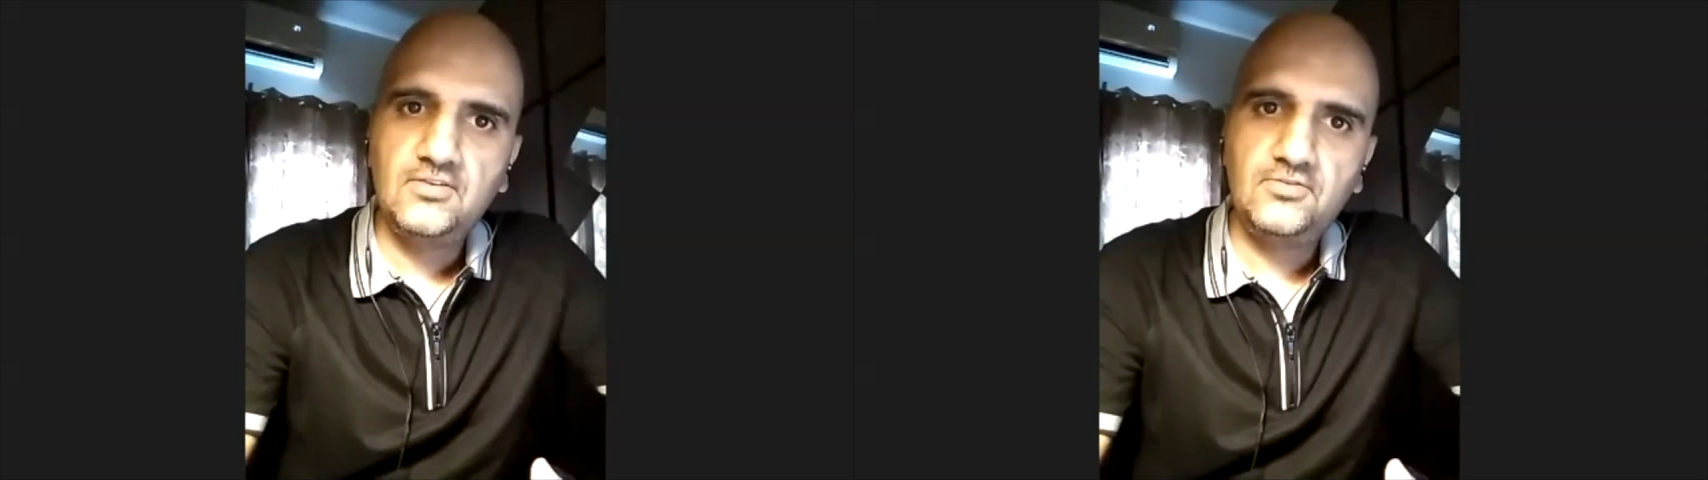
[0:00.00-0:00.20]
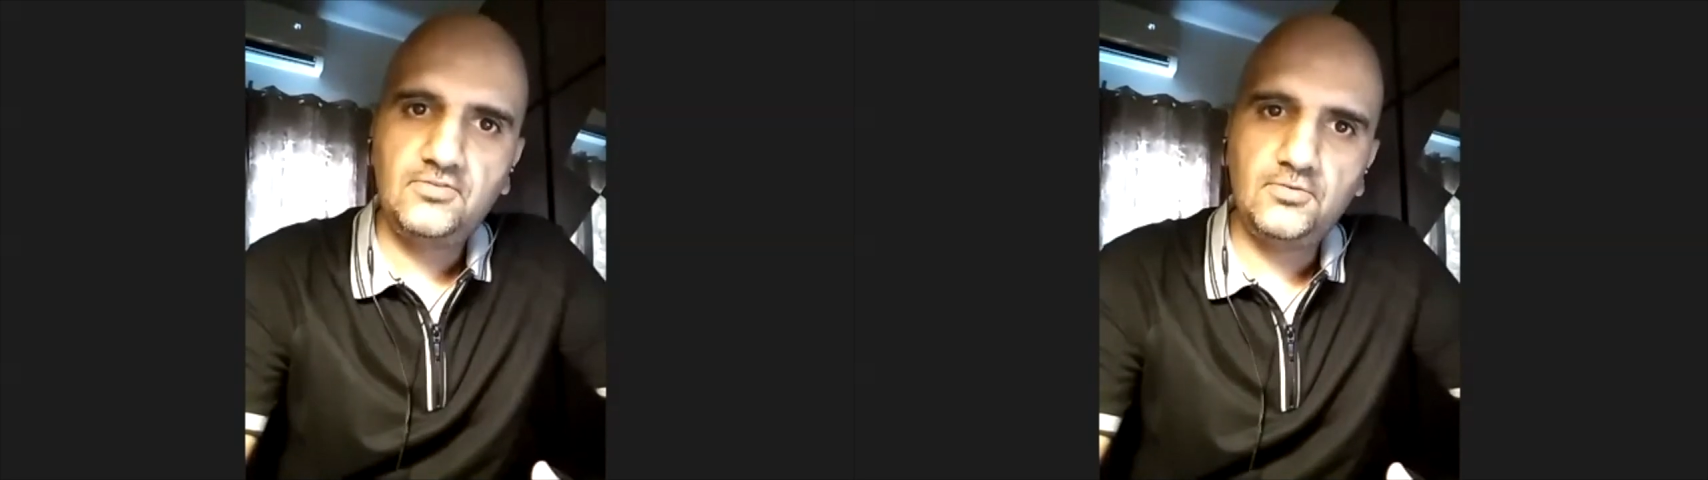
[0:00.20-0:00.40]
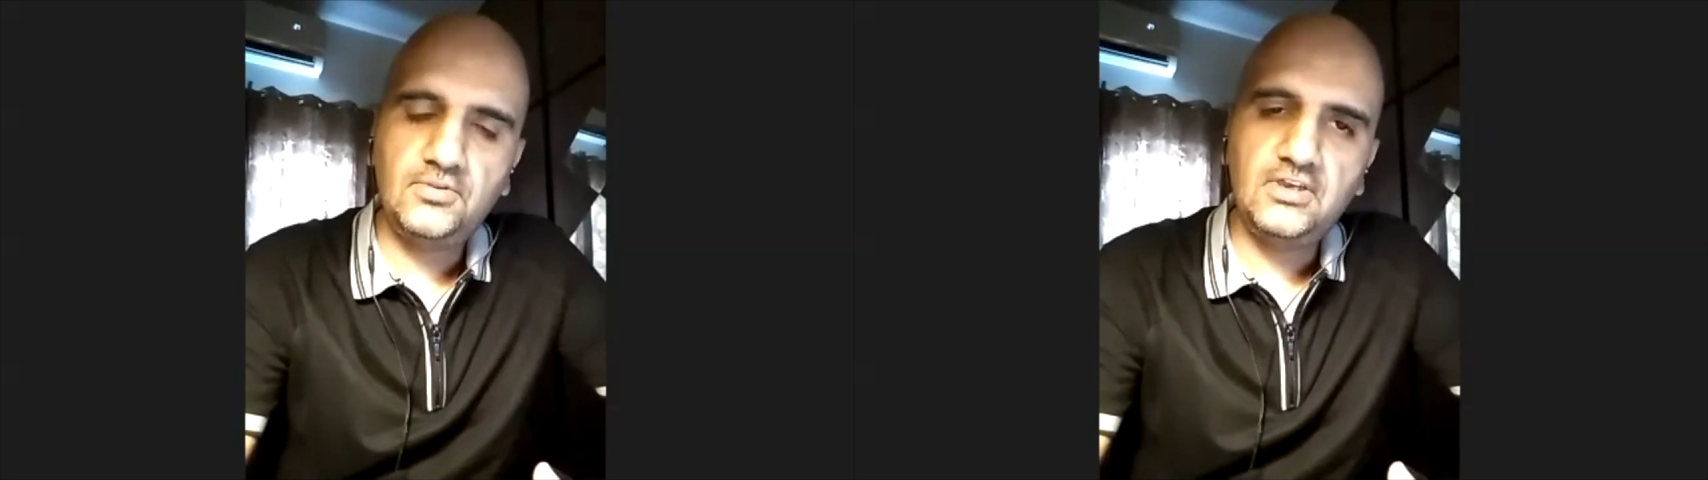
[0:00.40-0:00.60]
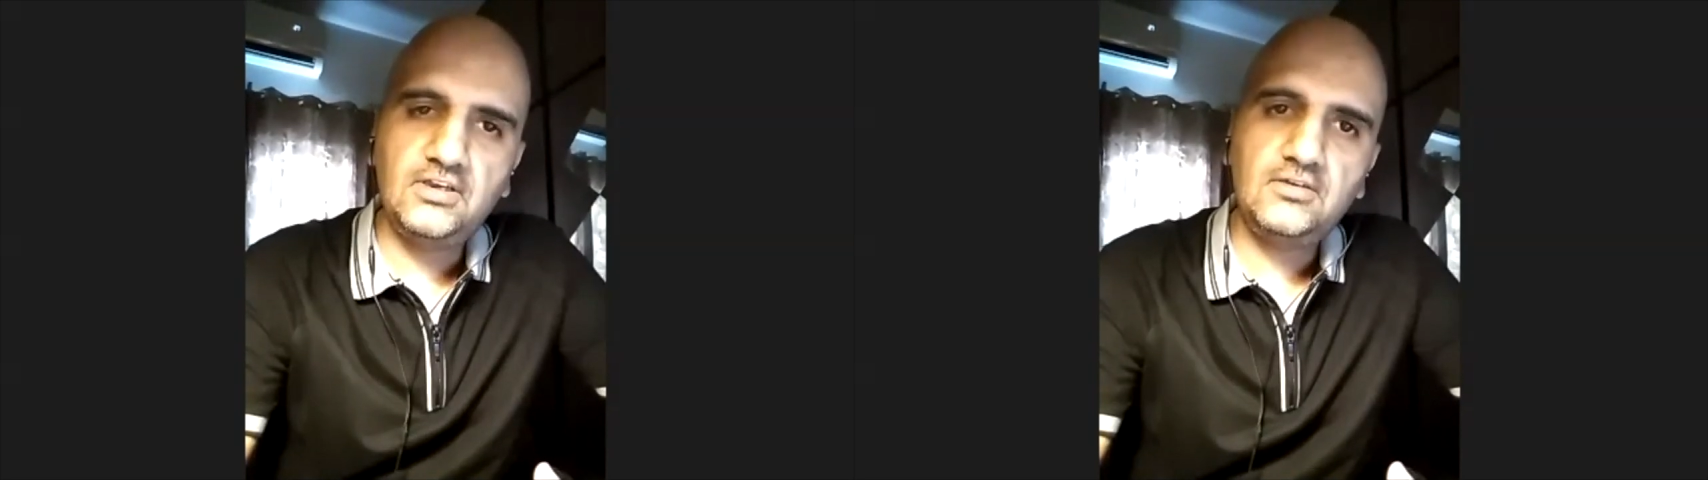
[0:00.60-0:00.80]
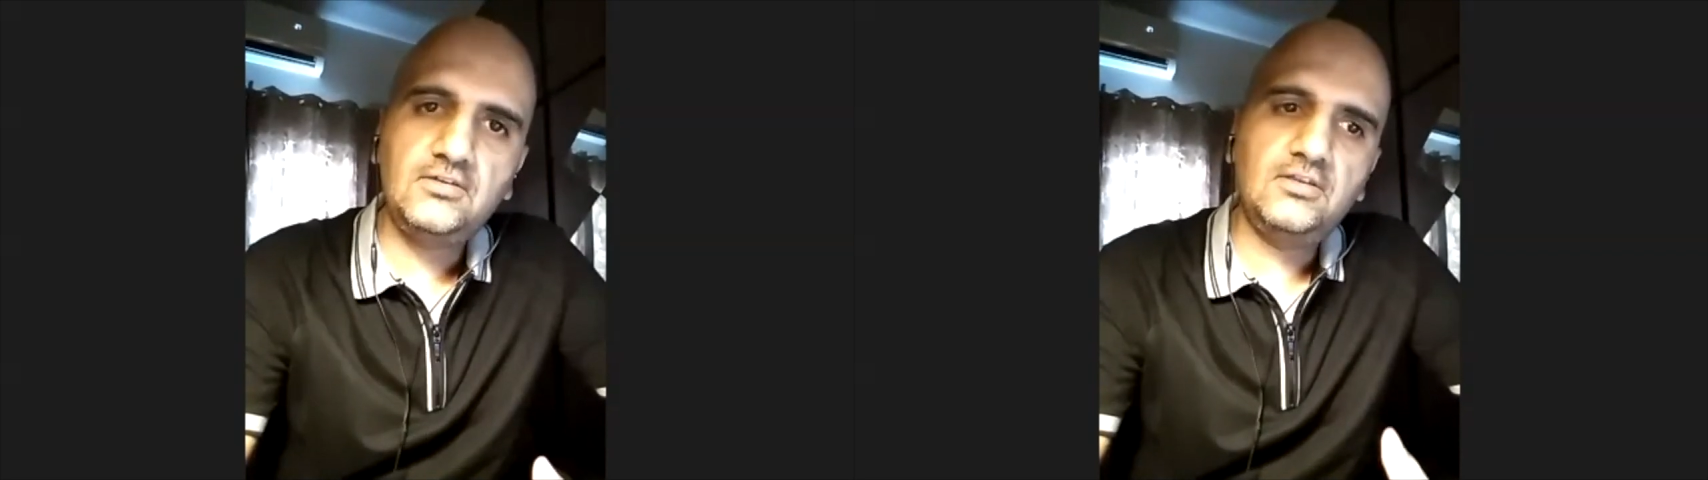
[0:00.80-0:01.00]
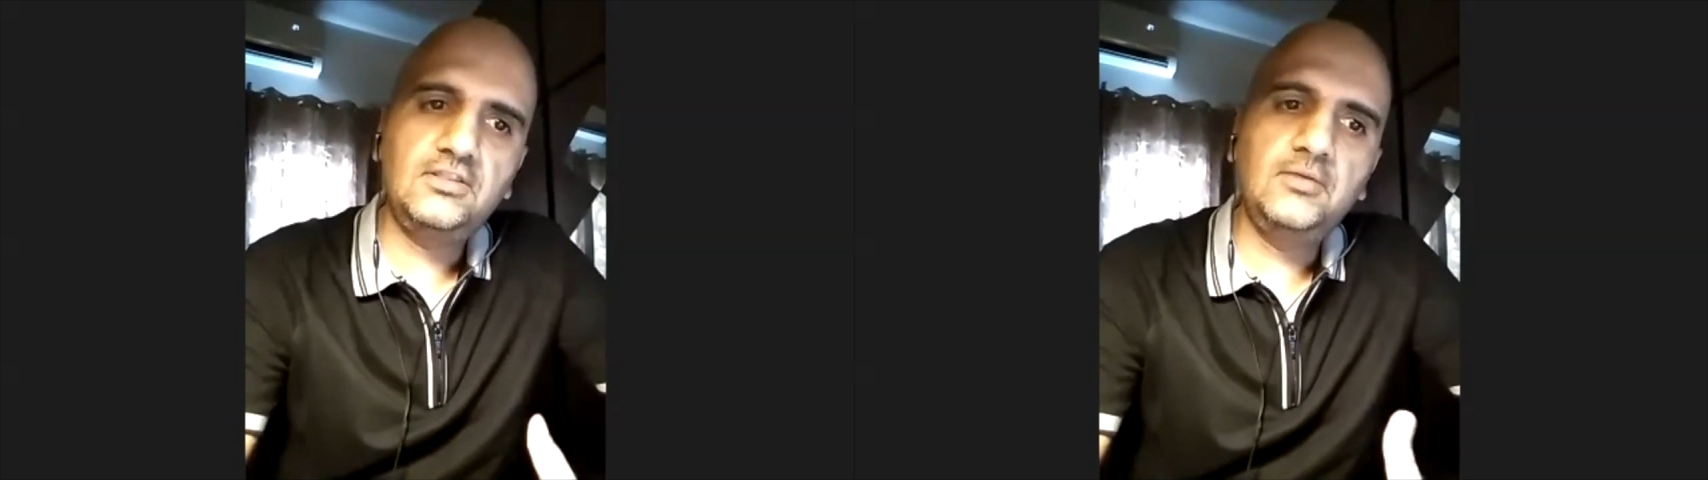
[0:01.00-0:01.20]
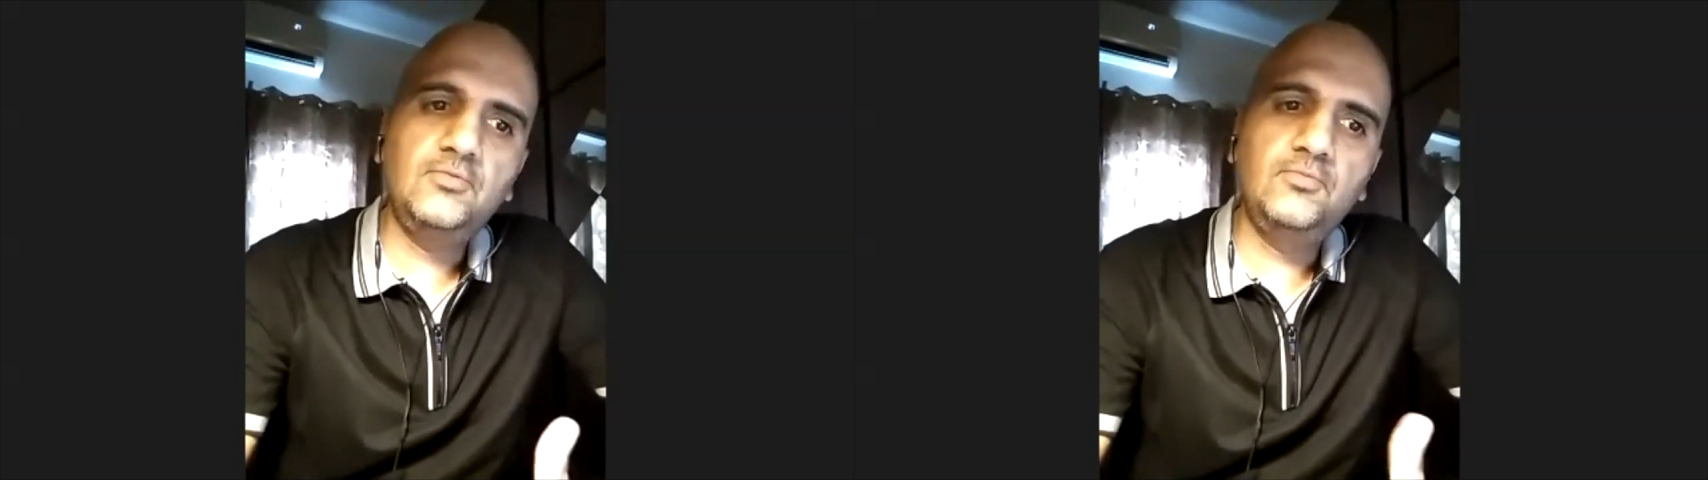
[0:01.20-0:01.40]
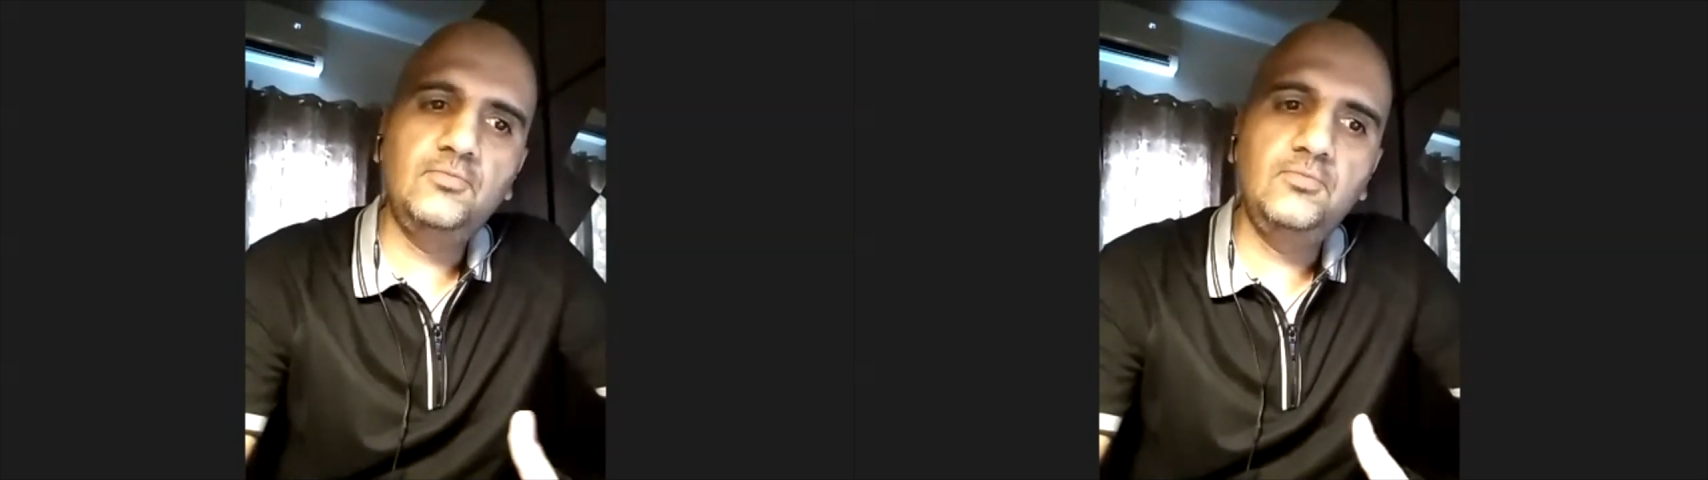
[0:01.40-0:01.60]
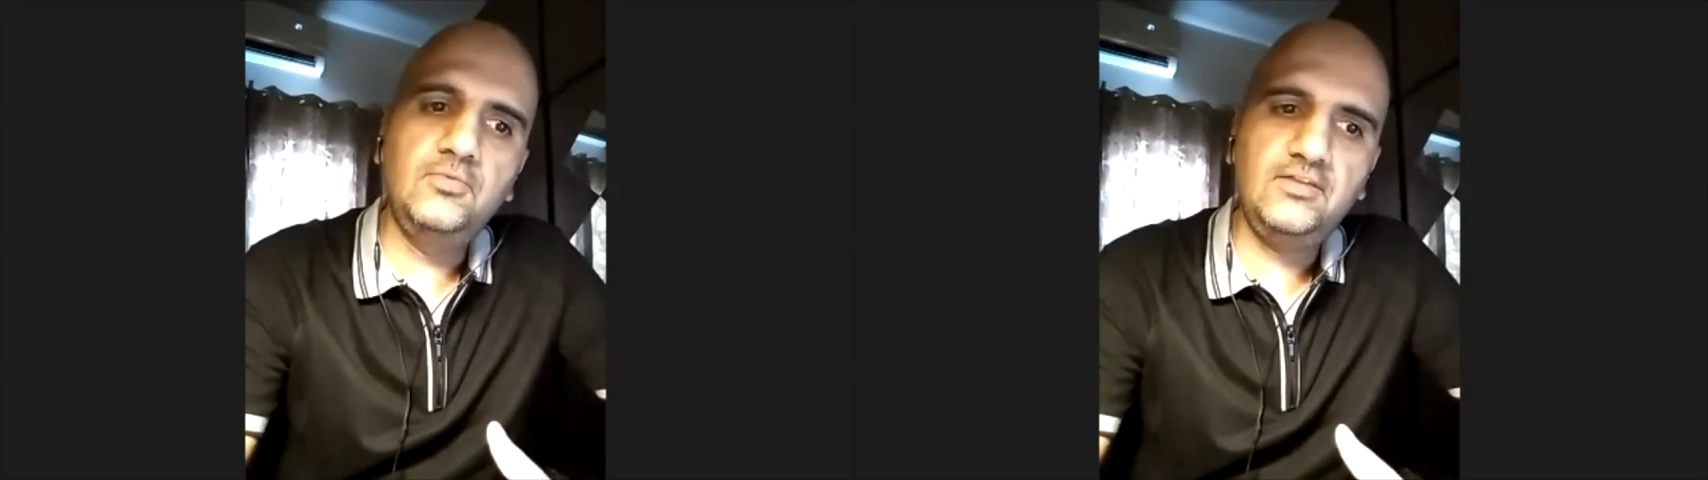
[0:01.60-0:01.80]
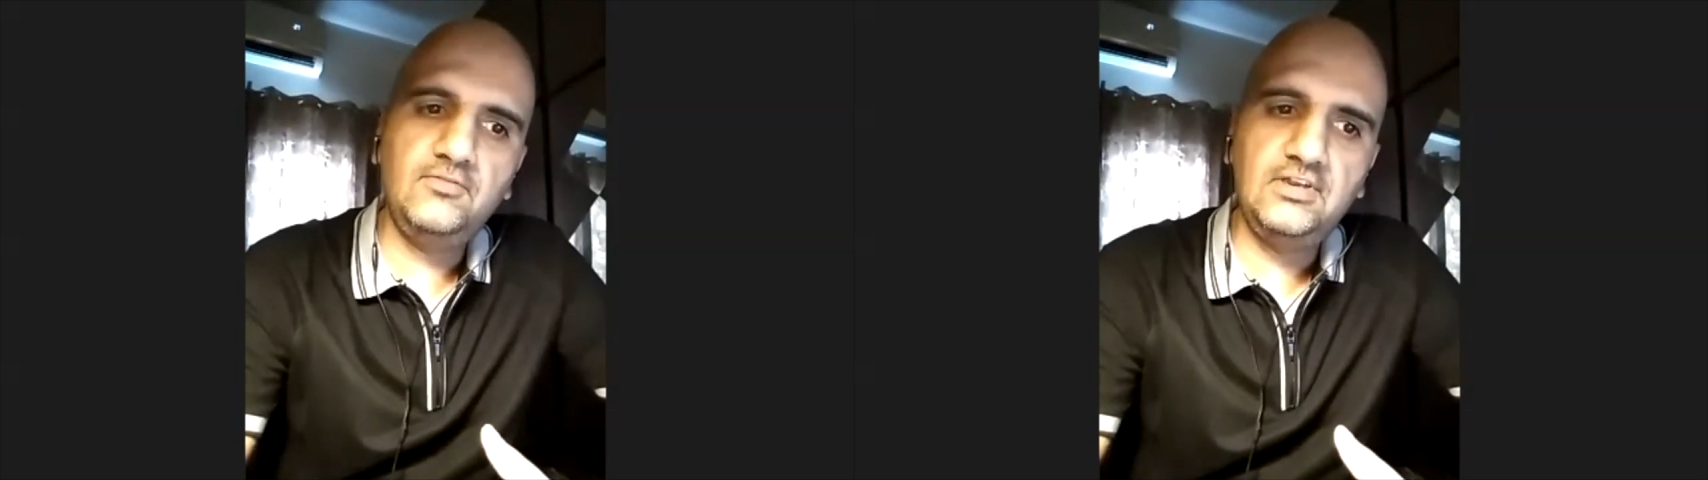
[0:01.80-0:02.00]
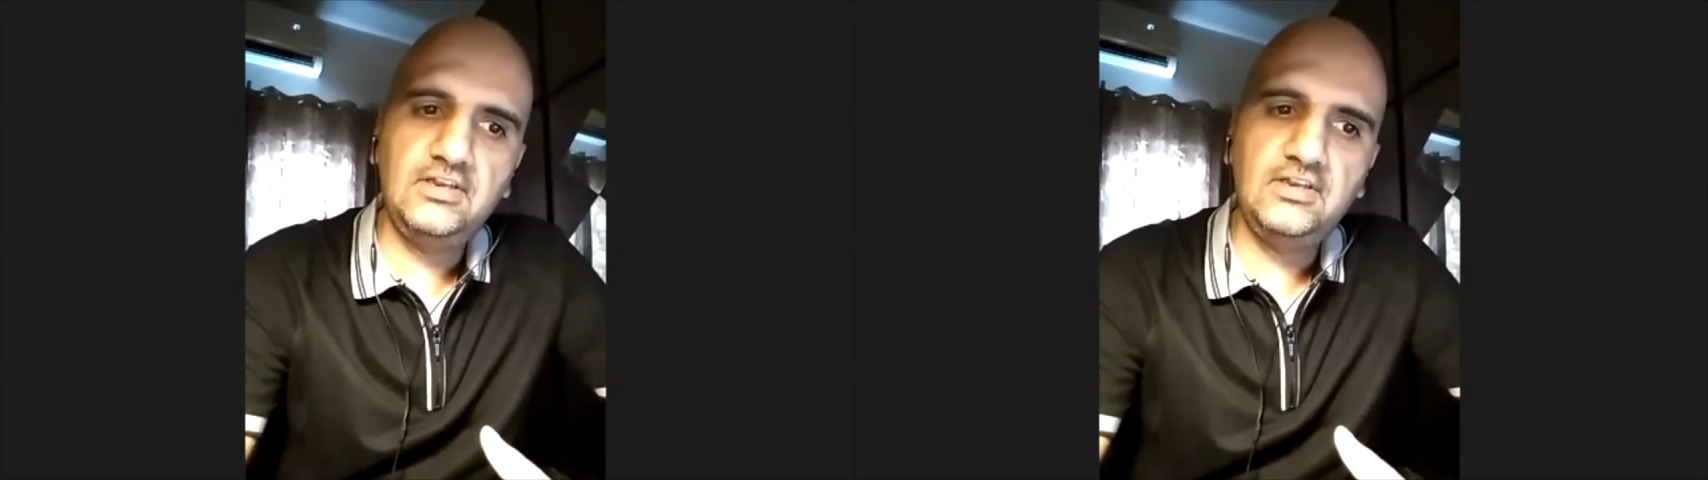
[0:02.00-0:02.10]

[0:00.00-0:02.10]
so that they very well